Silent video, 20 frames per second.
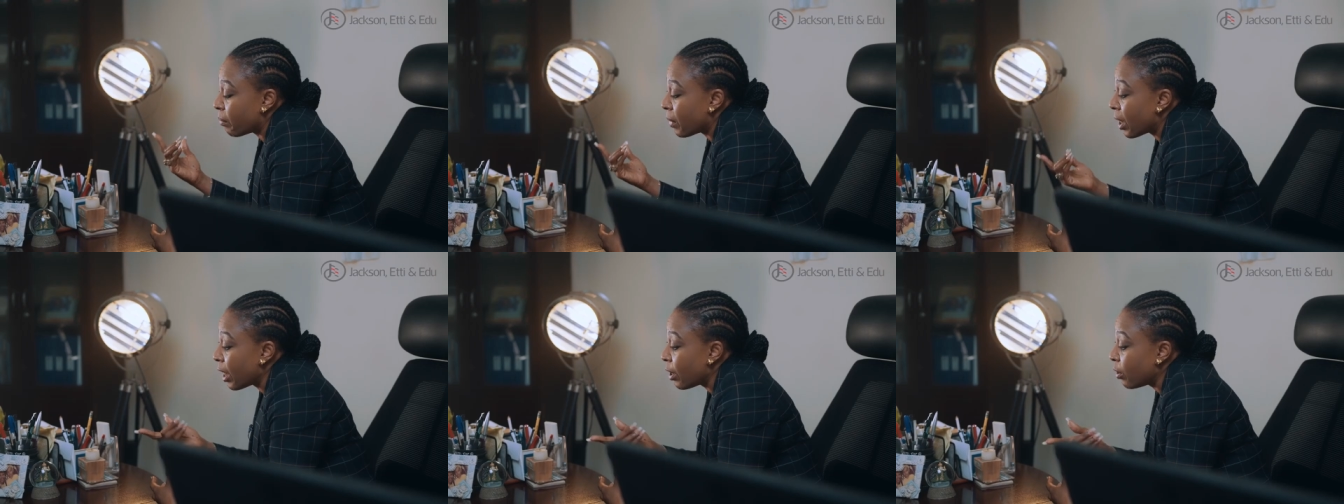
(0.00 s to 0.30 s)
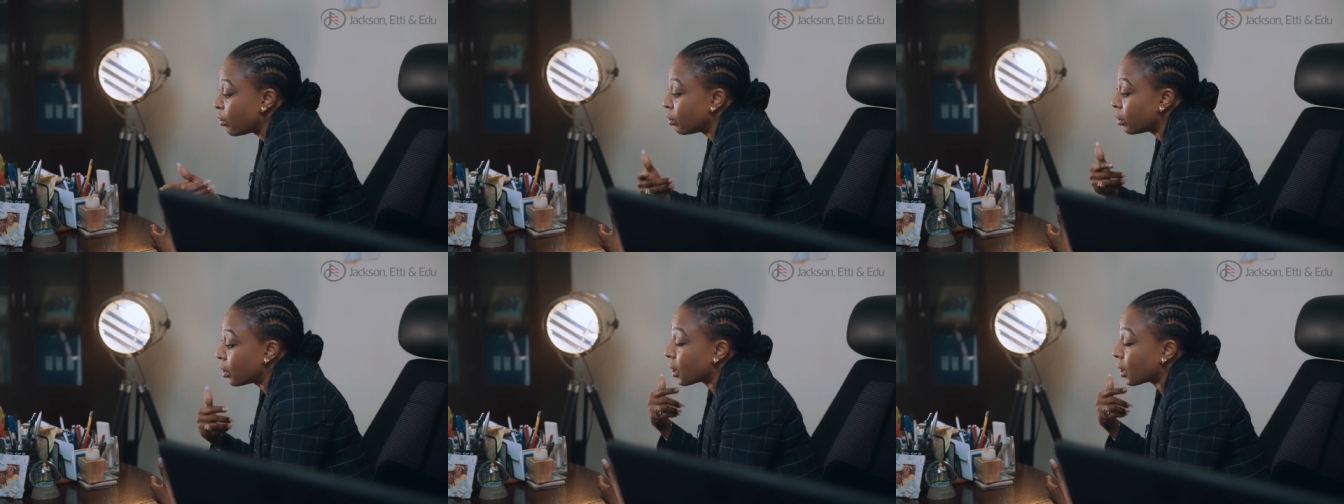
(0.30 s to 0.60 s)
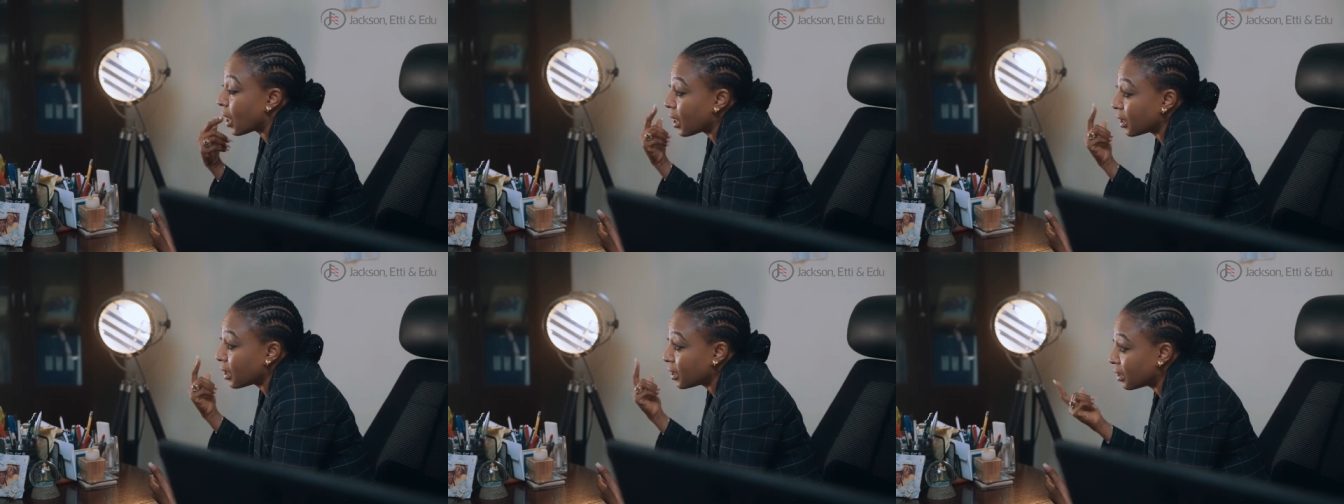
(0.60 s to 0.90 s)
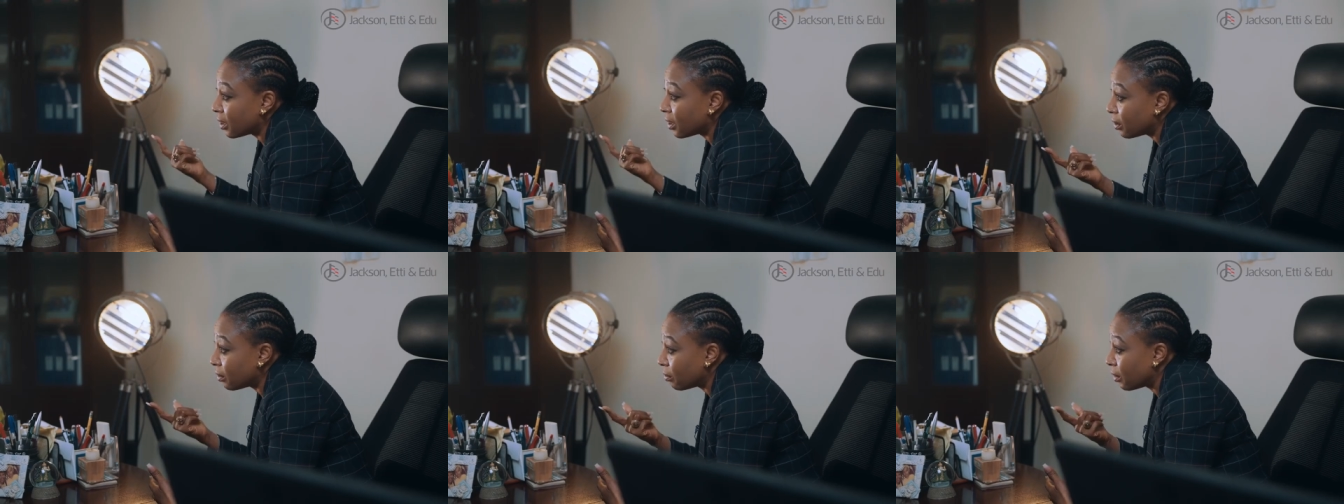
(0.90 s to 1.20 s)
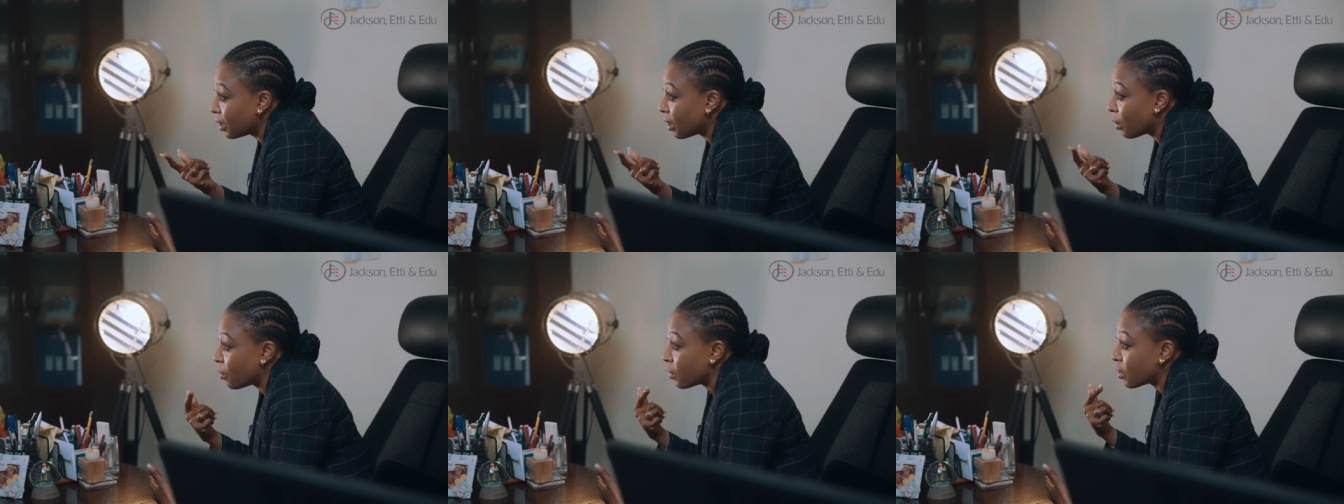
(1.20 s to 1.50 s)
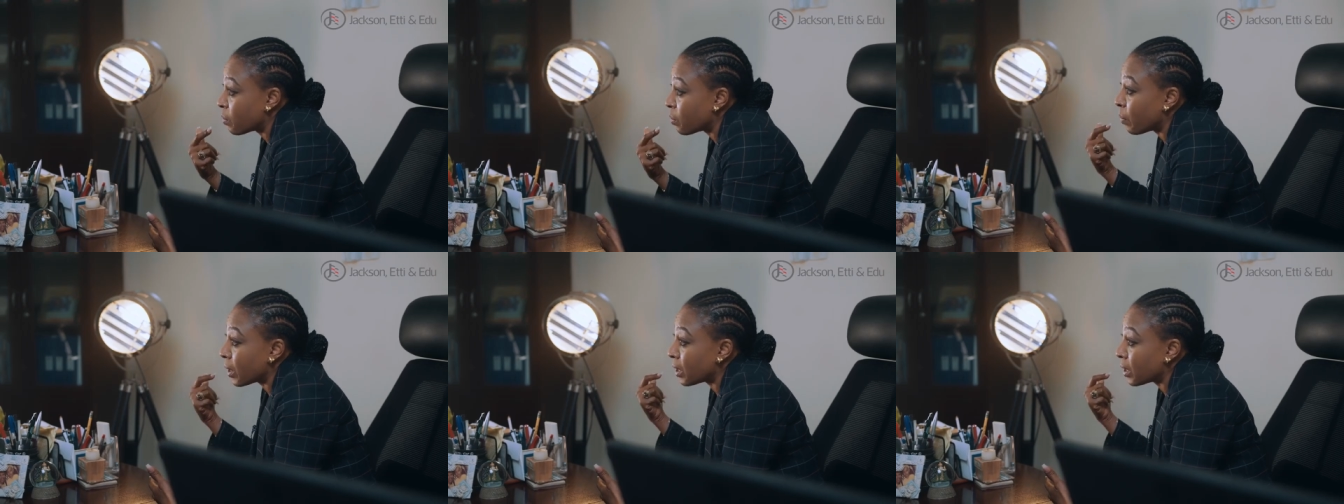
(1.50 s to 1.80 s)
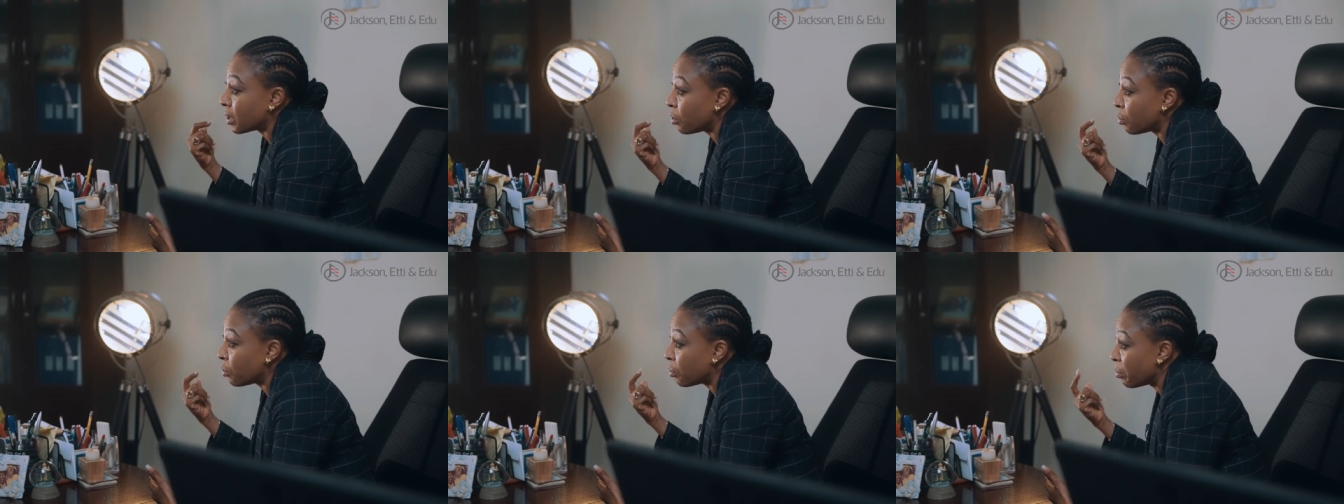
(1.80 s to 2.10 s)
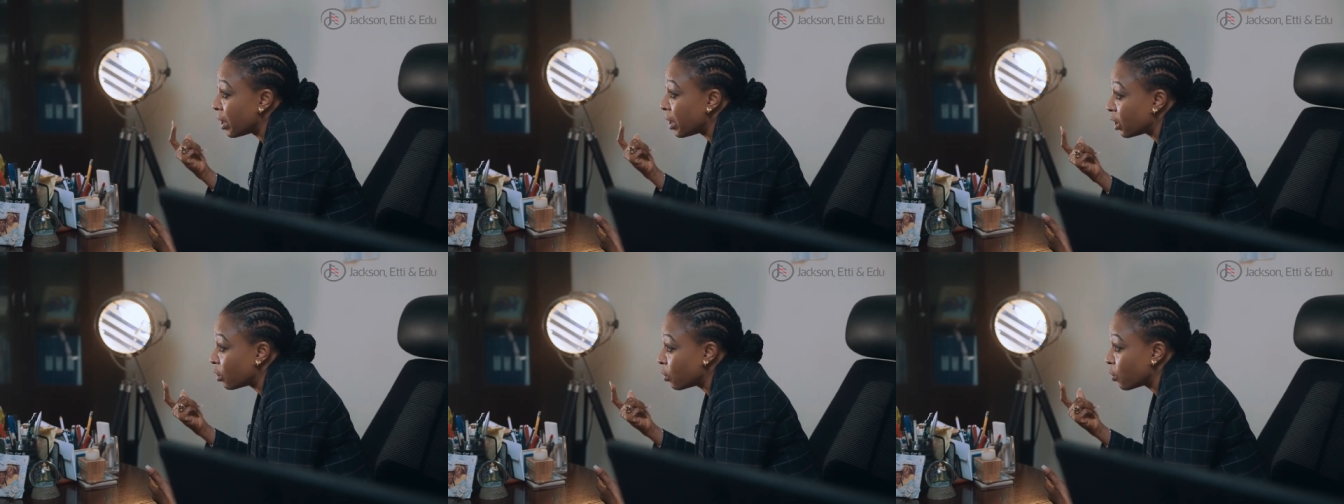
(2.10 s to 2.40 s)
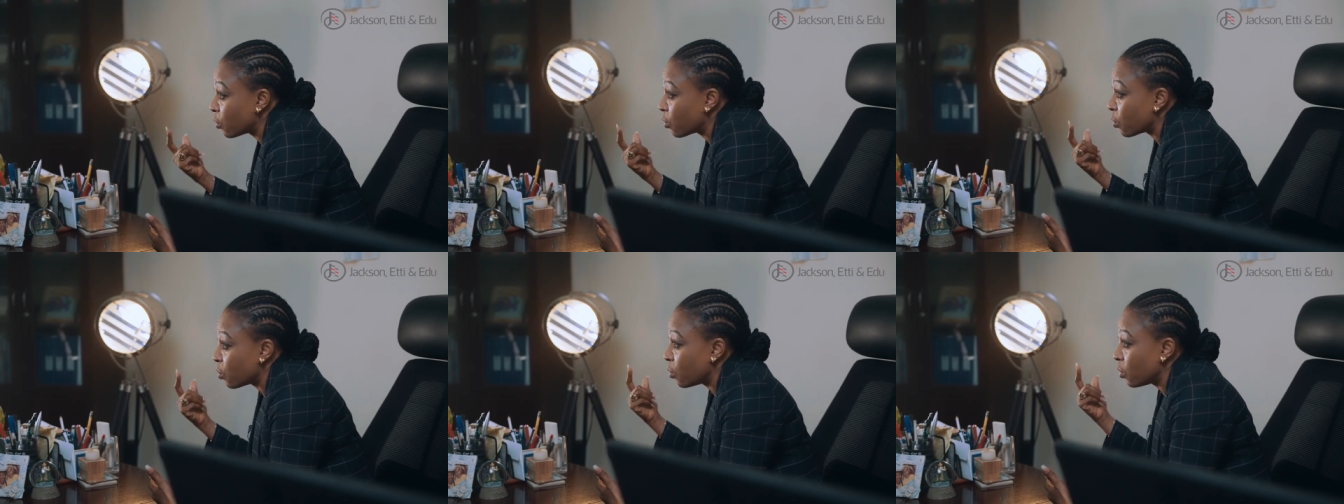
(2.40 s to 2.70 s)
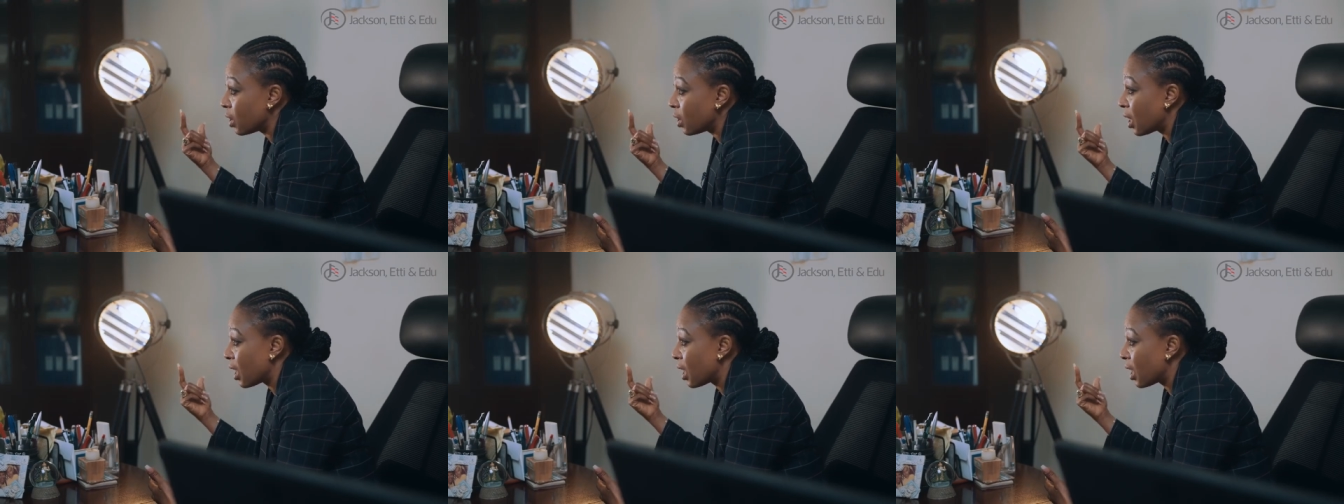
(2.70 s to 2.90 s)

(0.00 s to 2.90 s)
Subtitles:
my own class when I was passing through medical school